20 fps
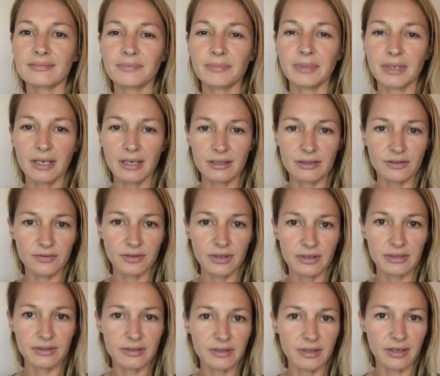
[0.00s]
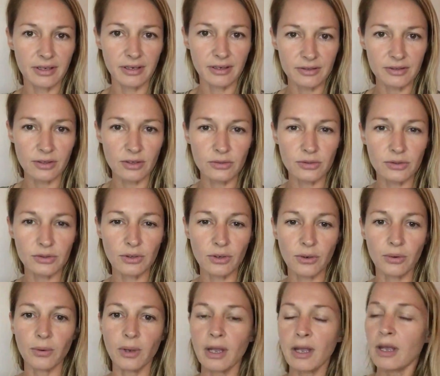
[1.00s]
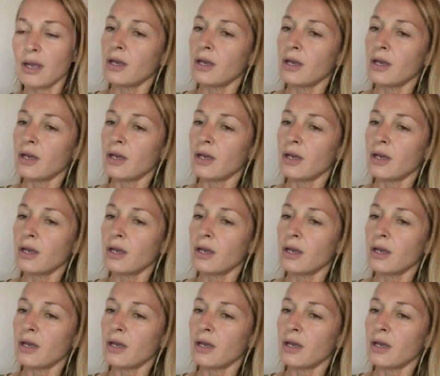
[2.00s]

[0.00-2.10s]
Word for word: because of these things. So,